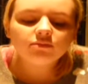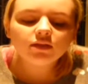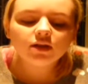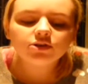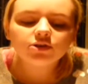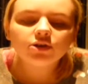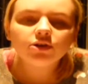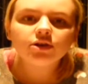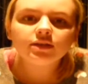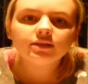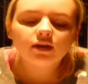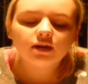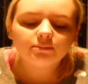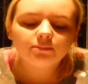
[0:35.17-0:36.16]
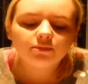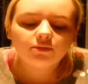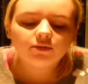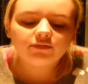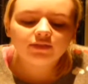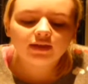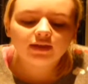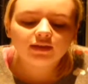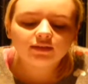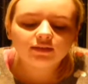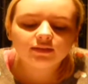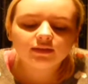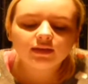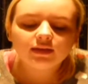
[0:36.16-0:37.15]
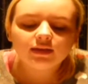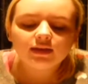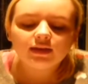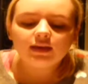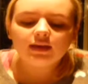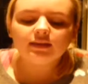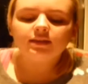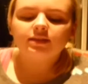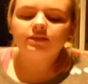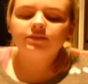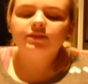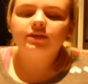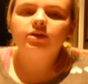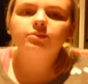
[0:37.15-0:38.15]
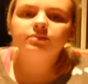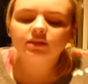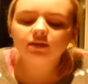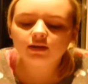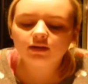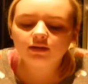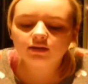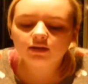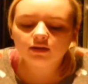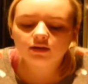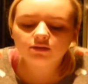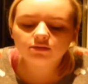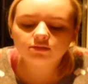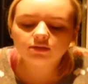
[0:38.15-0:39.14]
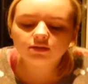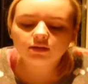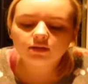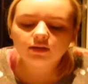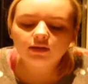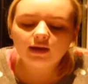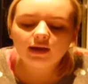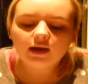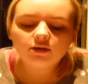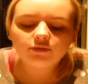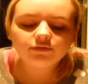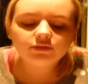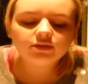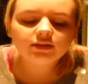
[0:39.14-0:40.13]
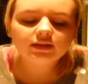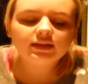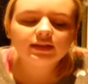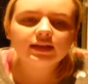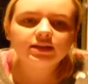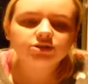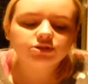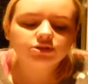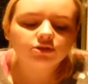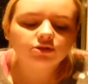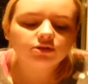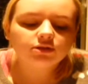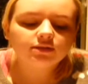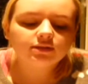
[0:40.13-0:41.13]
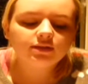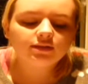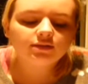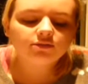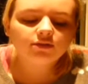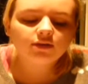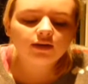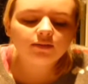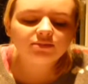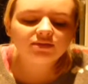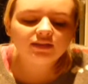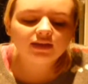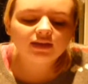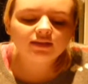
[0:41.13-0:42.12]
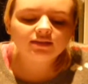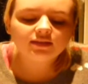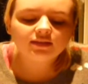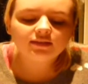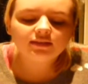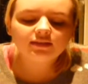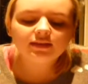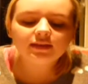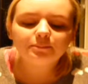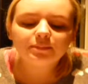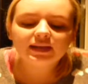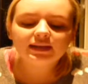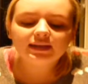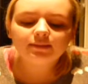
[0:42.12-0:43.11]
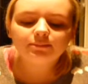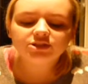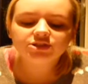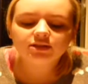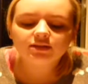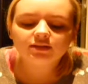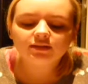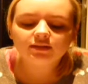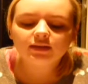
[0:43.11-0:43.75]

A good example of this is in the film Psycho. Alfred Hitchcock describes this as assembling images.